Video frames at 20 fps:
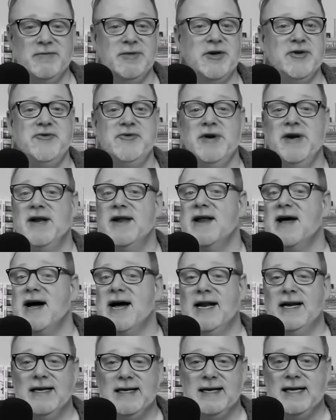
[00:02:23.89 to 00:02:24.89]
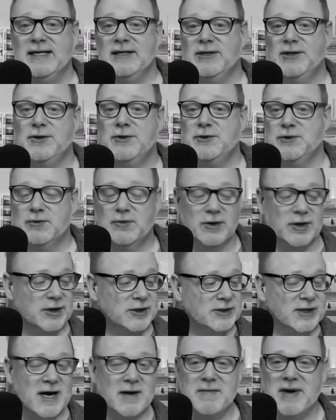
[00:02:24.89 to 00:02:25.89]
Do not let those words
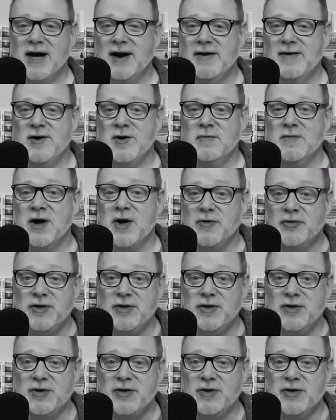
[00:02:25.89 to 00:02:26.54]
come out of your mouth.